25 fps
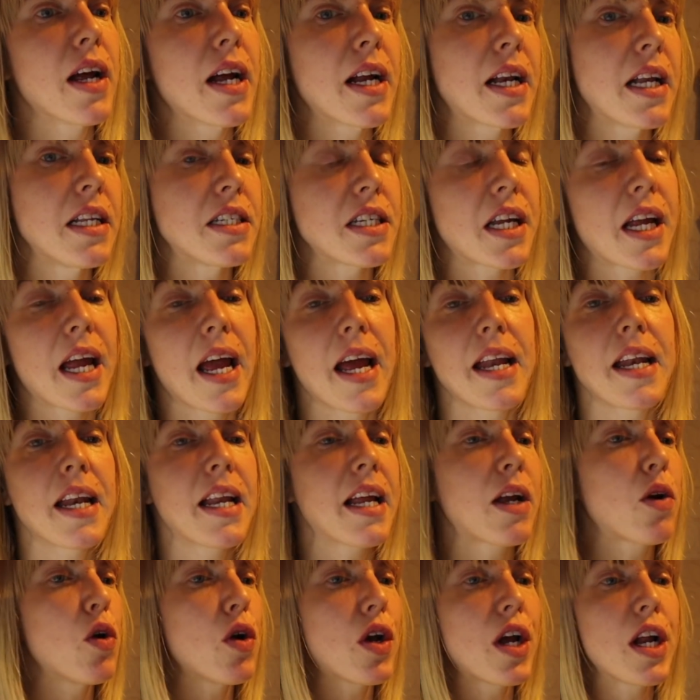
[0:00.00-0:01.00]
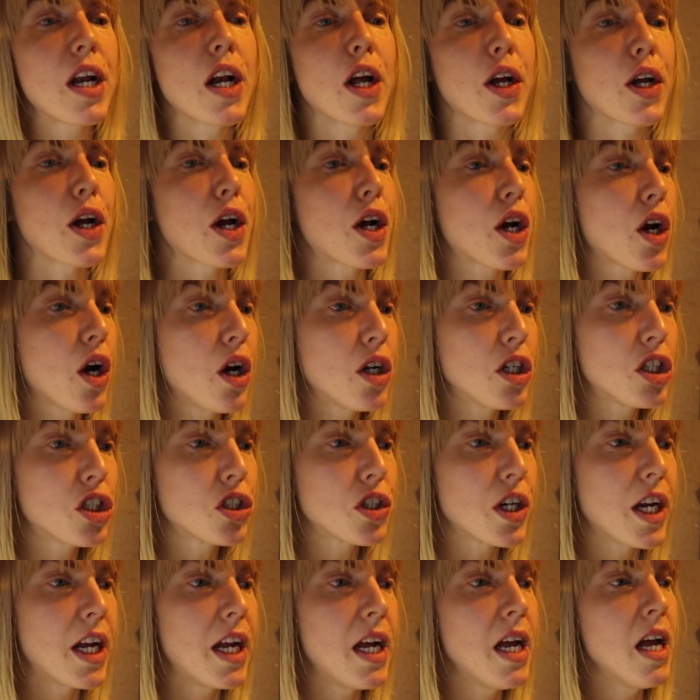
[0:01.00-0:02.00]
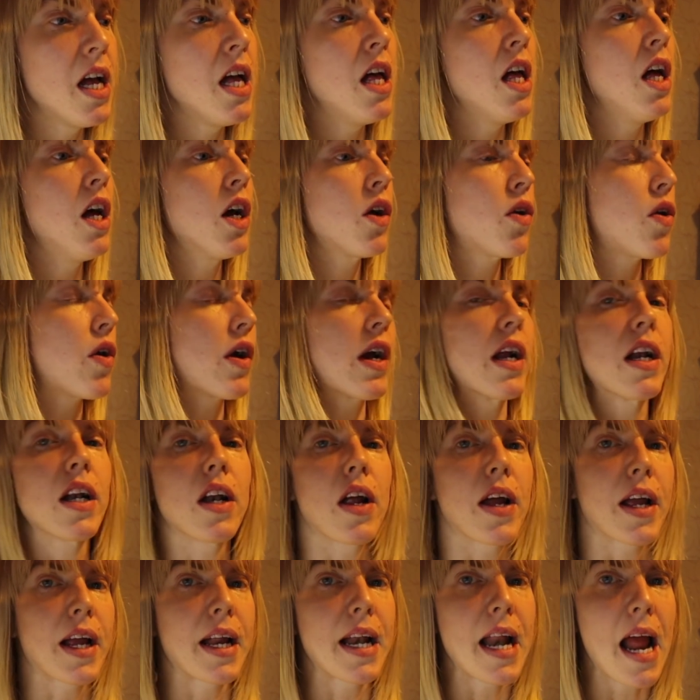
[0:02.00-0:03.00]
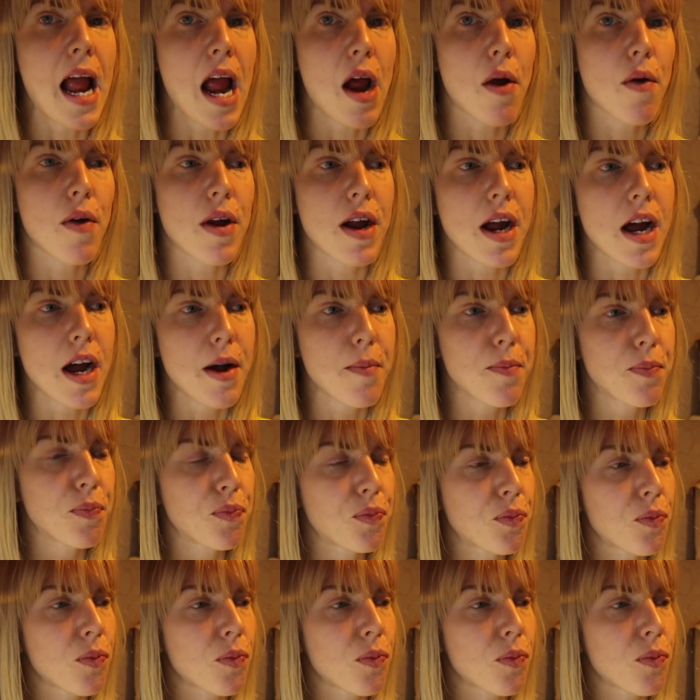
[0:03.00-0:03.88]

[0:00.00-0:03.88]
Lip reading: like this again. Cooking like a country, cooking like an area.